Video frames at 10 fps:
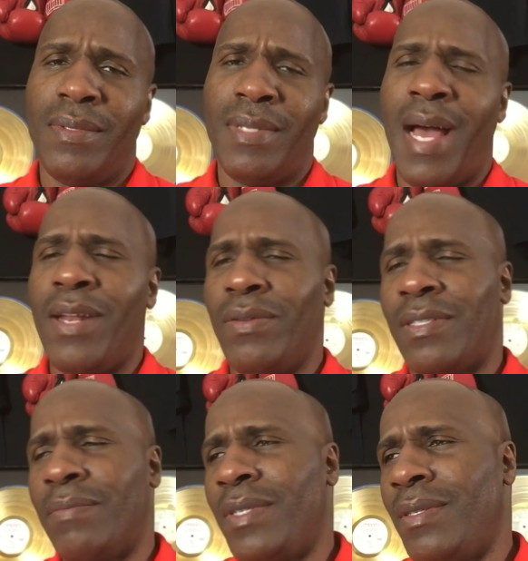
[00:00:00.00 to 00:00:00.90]
Now I know
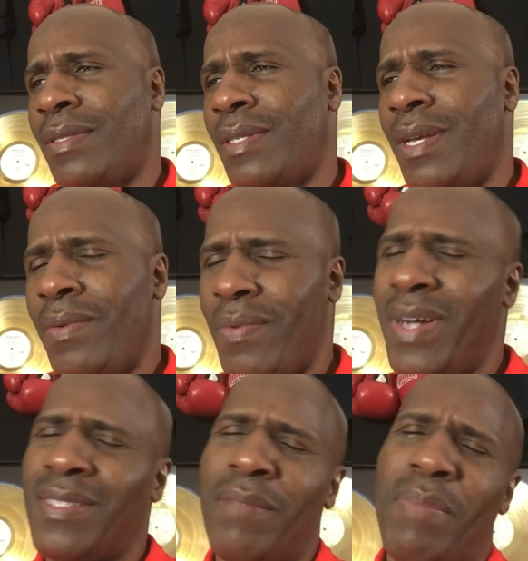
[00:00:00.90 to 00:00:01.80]
some of you are saying, well,
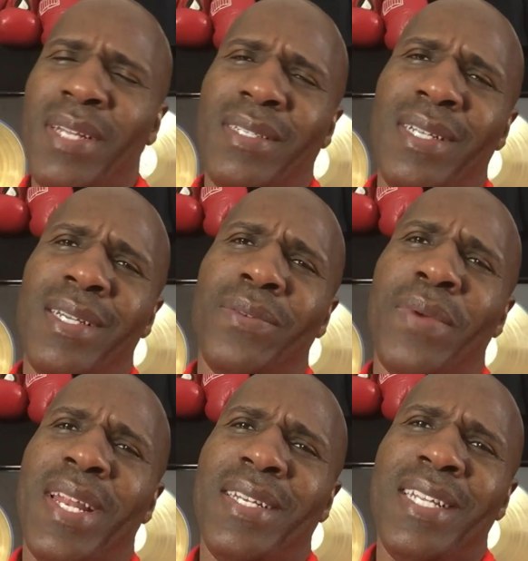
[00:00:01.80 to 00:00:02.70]
what's the big deal,
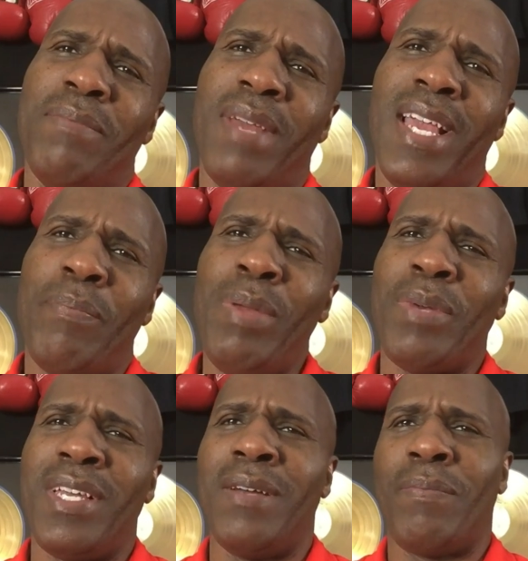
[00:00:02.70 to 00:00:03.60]
Willie D, man?
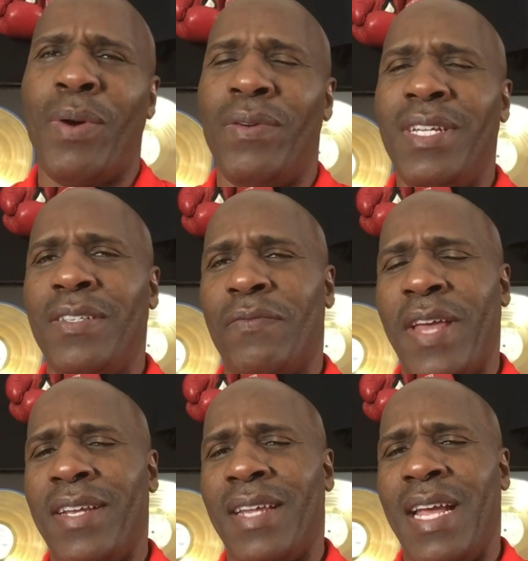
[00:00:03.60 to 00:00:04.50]
People give police
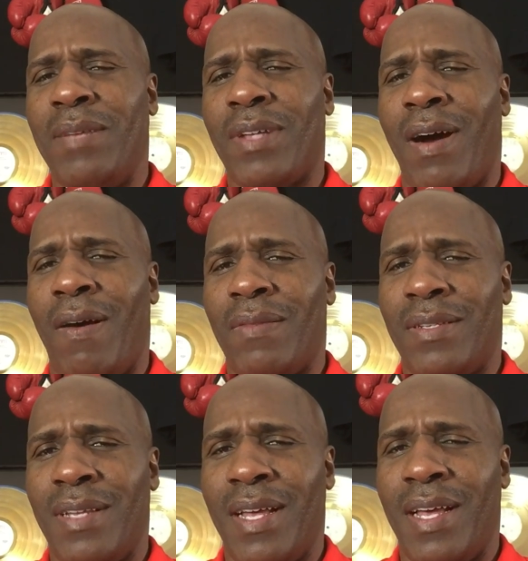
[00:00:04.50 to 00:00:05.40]
fake names all the
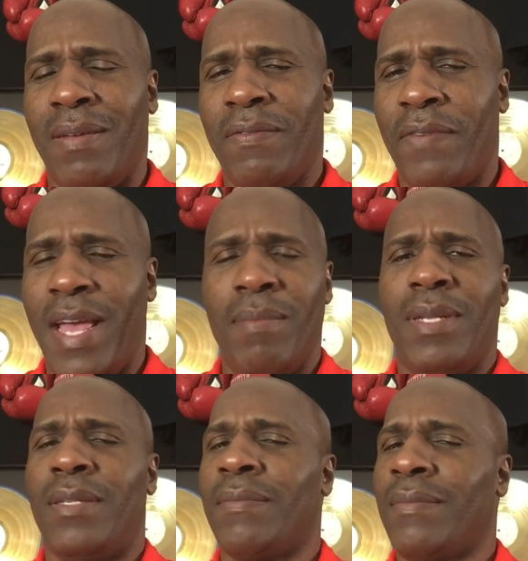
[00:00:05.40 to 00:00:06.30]
time. Family.